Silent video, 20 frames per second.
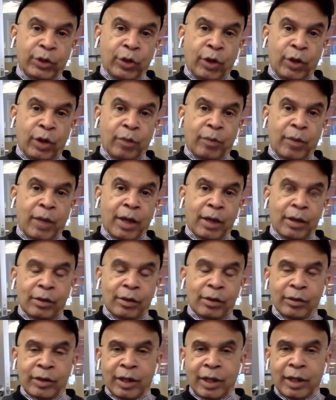York,
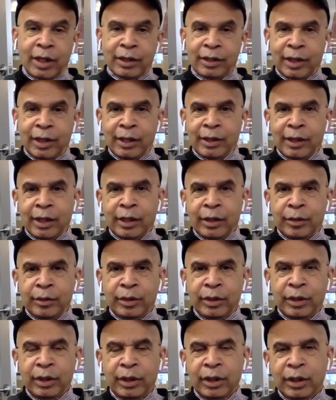Michael, that I think that the